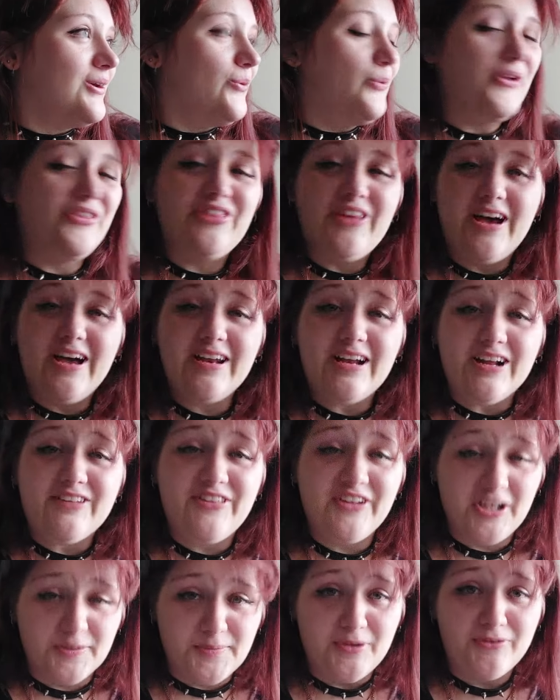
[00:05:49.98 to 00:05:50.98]
with that, I
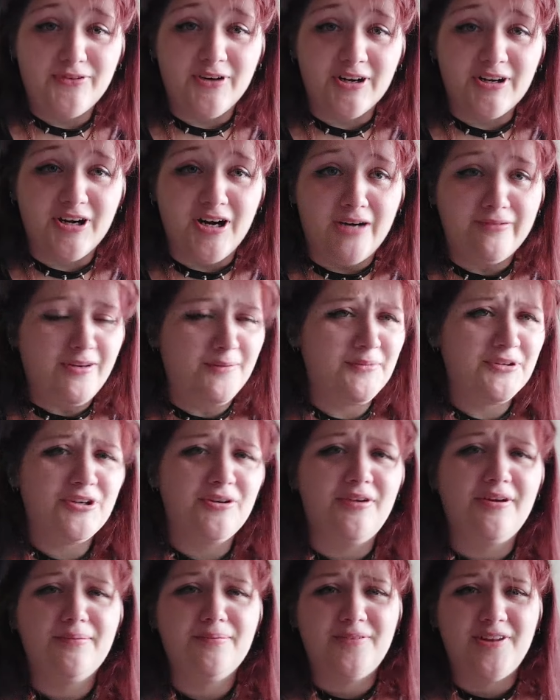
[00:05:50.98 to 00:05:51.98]
think I'm gonna fuck off. I'm
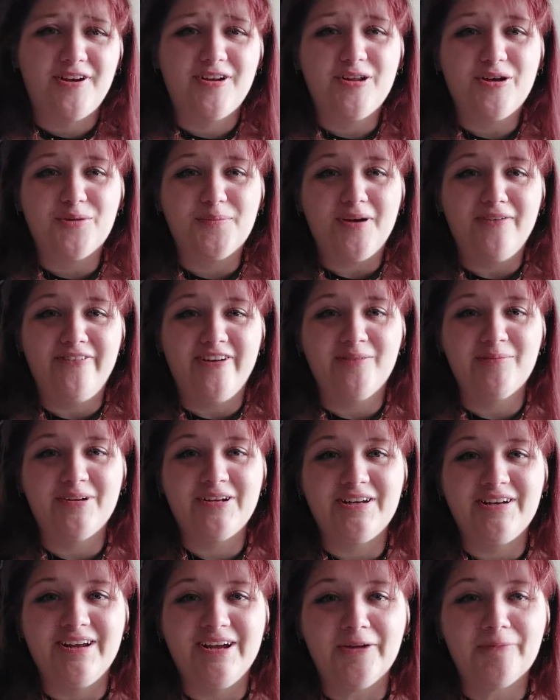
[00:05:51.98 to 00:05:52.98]
gonna go say hello to my family
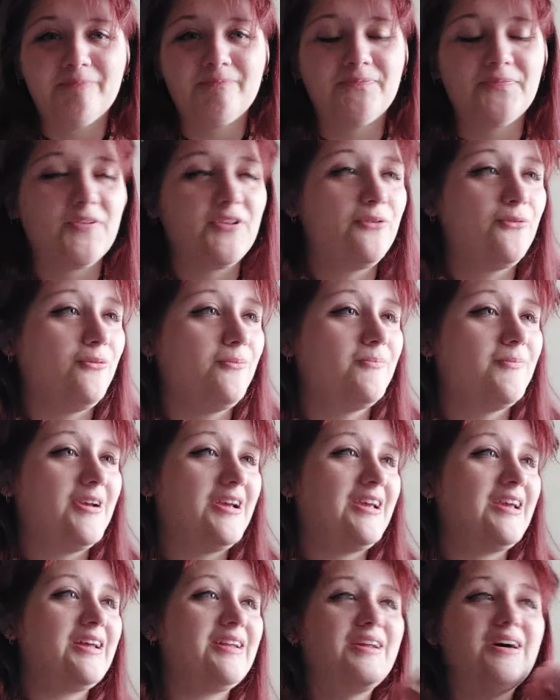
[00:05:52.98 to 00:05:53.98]
today.
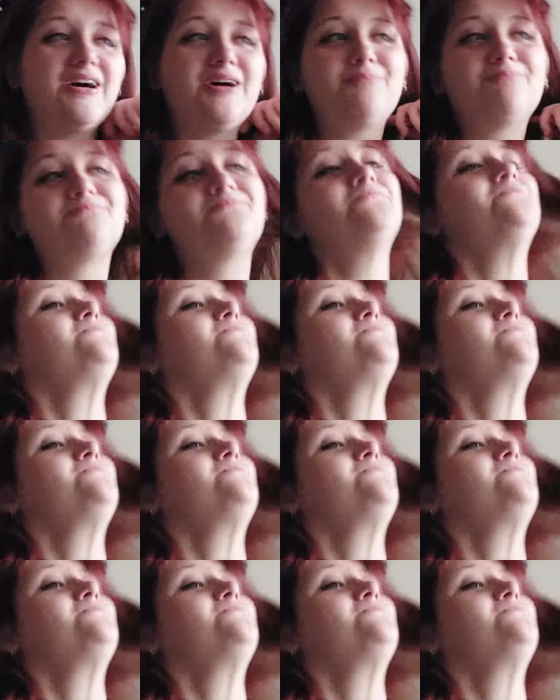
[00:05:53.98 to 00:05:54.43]
And